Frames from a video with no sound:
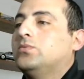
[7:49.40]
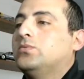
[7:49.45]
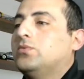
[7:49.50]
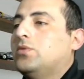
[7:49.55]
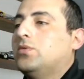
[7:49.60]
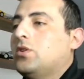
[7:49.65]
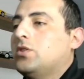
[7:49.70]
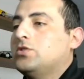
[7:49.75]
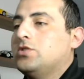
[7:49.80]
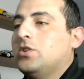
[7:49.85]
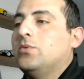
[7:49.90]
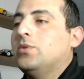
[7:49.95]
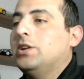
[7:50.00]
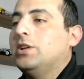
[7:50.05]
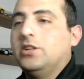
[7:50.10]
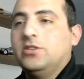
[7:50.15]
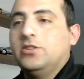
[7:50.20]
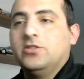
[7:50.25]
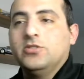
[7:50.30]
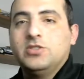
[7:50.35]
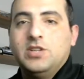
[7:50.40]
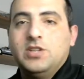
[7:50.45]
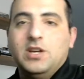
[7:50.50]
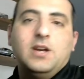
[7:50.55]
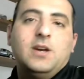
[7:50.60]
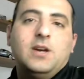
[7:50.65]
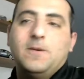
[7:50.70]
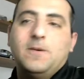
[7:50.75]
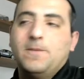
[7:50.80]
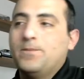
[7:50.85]
we need to see
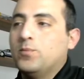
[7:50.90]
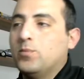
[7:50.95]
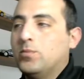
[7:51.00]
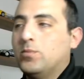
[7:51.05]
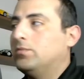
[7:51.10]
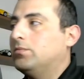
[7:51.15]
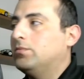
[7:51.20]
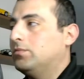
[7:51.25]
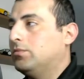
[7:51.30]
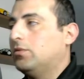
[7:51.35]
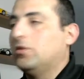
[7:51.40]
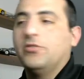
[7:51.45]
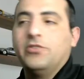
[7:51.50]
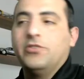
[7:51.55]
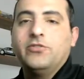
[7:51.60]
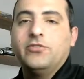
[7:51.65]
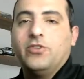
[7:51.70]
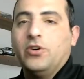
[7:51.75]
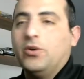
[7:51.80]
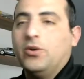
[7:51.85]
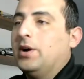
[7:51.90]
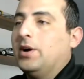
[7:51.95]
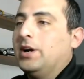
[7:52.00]
moving forward